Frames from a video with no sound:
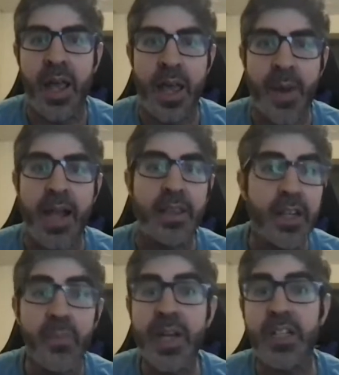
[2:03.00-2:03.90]
Am I a
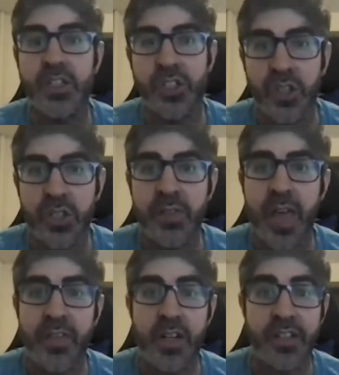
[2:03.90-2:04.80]
little bit concerned
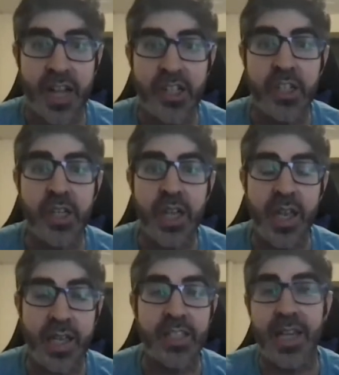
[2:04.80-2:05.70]
that their attention
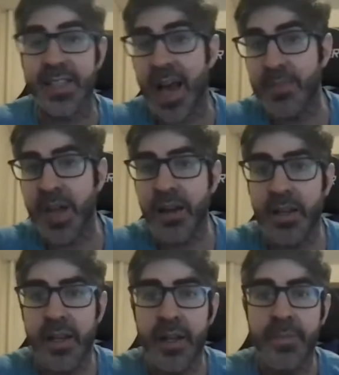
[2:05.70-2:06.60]
isn't on TopShot?
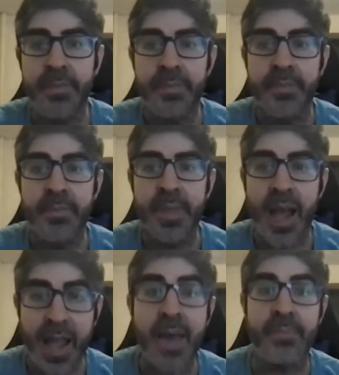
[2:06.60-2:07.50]

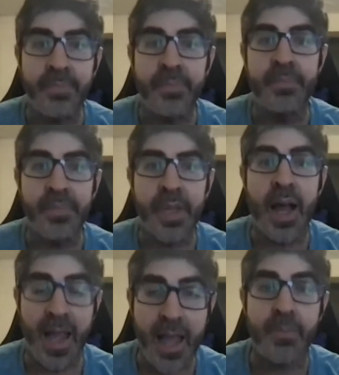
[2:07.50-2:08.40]
I
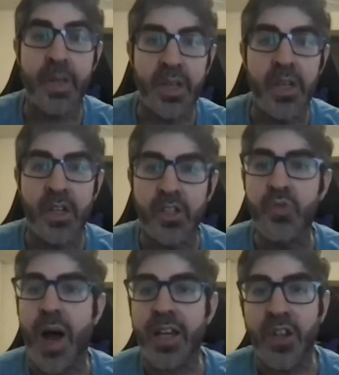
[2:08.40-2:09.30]
am.
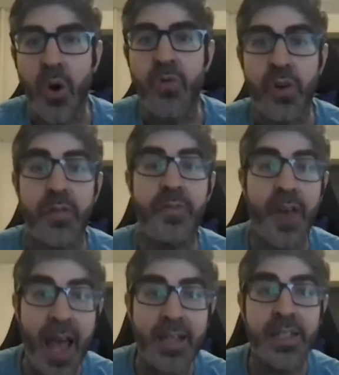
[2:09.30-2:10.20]
Do I know for a
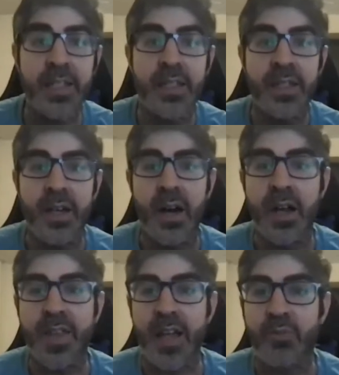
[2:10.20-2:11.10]
fact
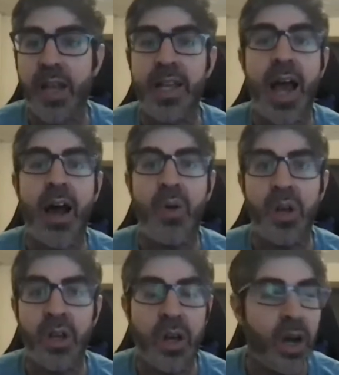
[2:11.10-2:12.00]
that right now
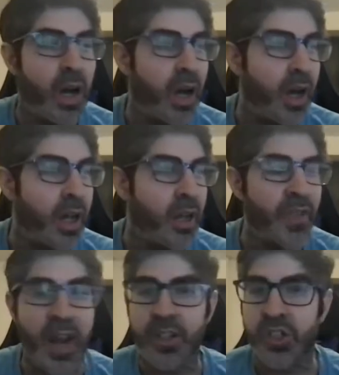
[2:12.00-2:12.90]

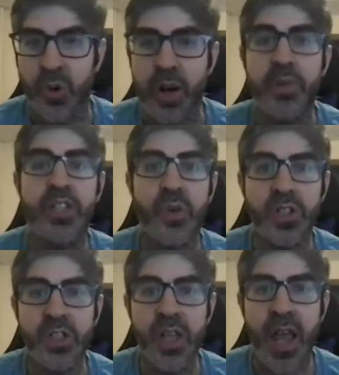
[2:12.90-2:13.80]
they are short on
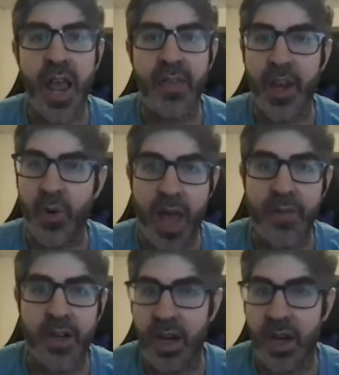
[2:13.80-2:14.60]
resources and they don't have